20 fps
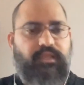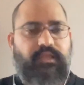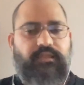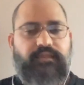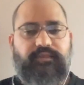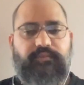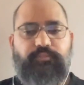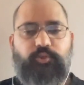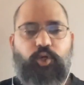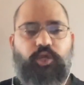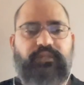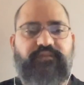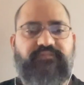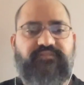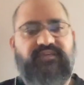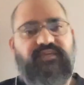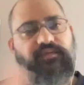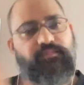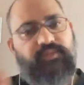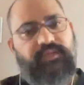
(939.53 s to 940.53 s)
the
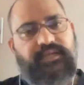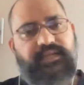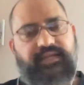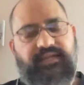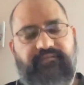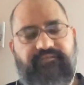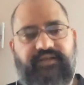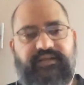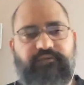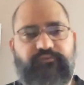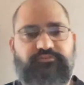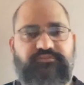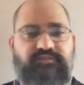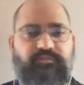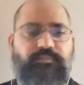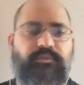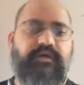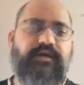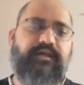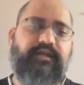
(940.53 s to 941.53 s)
policy, he immediately went to
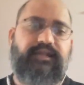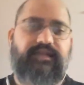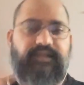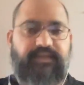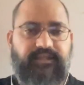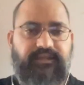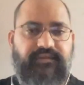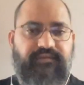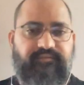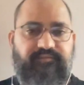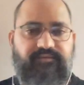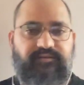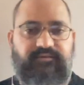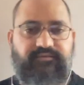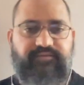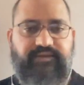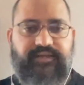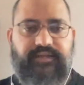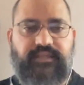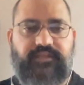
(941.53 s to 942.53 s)
Japan and delivered a
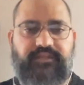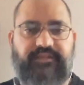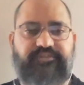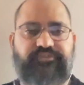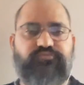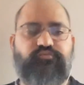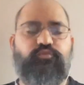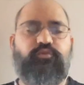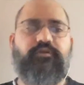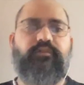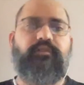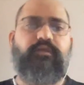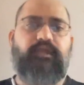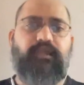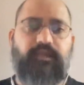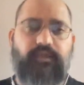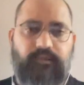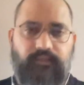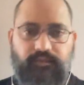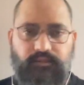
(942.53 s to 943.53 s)
very
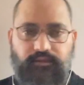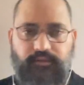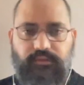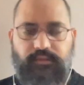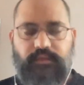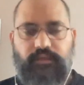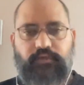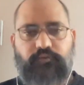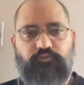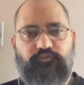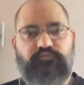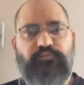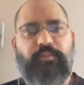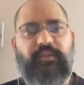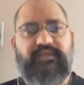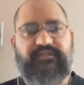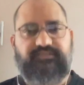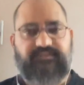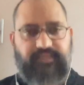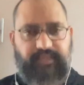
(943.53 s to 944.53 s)
cringeworthy, you know,
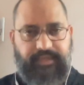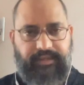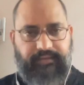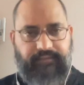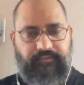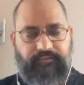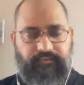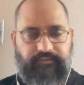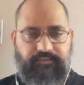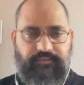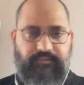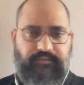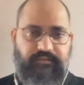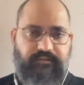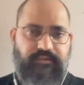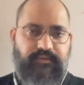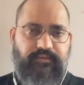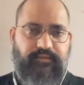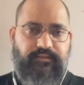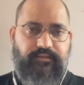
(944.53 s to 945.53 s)
speech there.
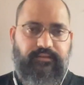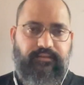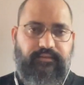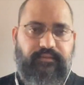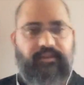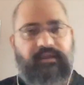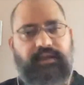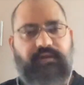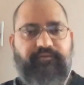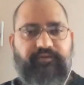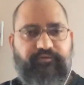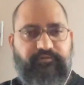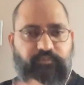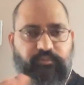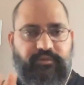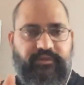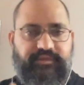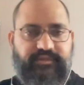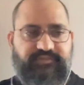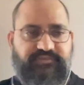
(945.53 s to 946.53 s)
That how
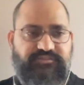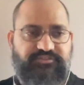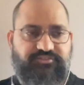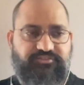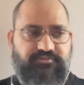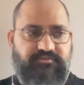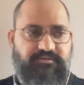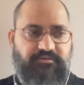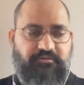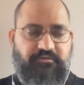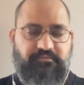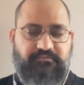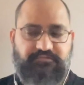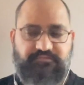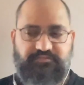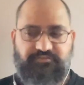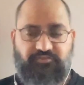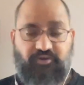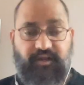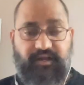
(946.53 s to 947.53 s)
everybody is you know I'm
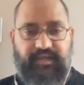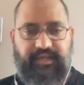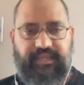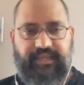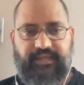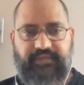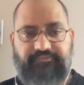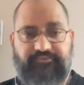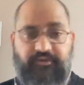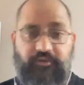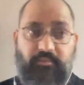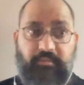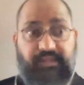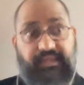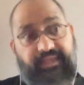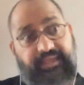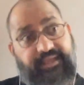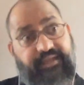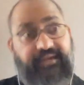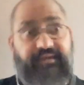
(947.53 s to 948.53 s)
struggling and
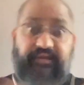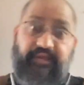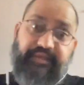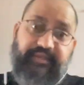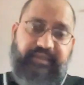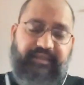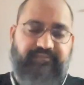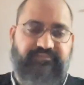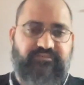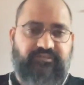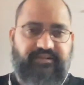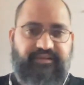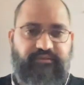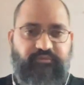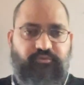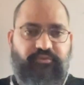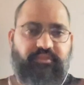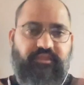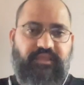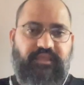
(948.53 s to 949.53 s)
troubling and I, I cancel
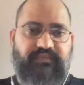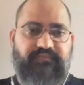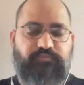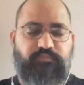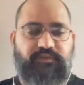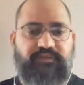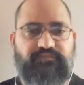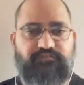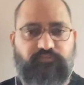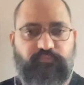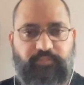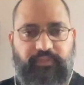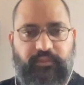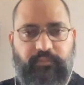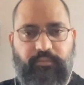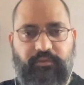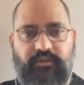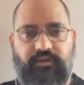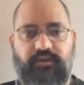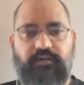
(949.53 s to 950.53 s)
everything his piece of
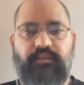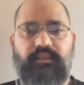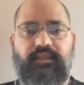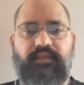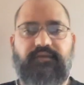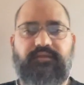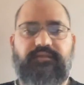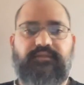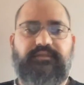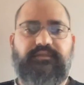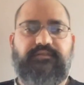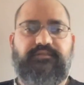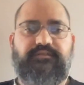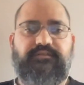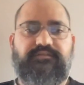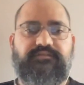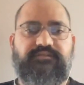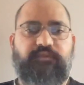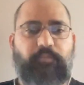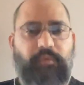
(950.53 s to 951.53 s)
paper
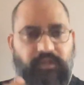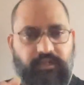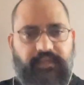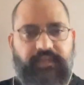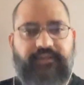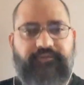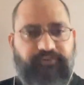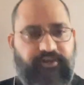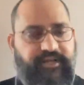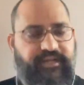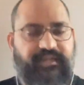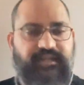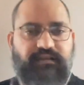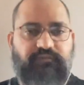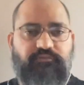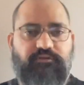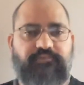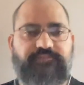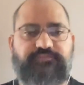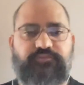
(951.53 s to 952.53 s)
similarly right
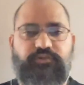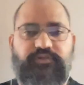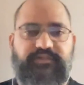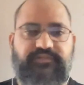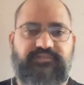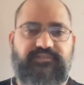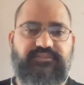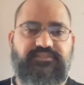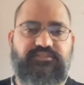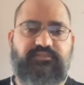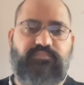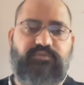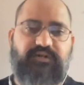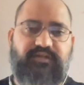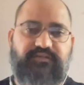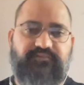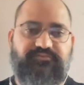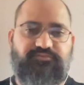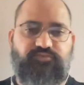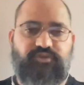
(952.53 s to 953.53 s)
now also he's in
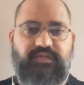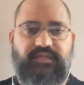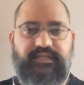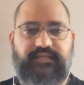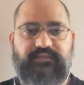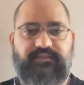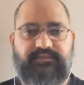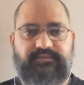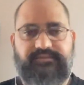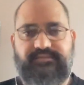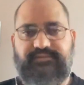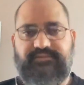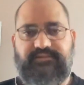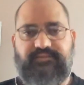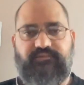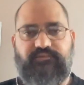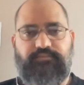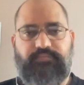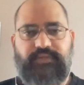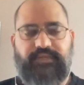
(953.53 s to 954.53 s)
japan to attend the
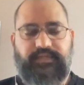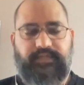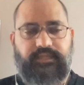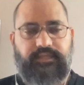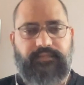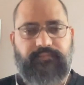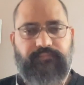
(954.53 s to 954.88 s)
g7 meeting